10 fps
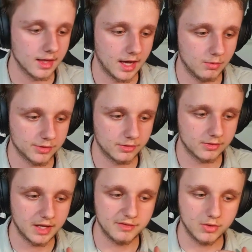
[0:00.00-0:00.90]
I wanted to
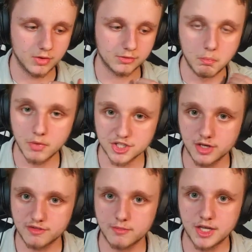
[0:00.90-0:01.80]
give you as much
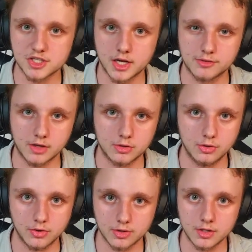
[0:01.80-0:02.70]
information as I
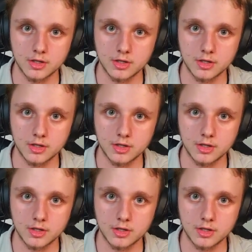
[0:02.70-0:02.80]
could,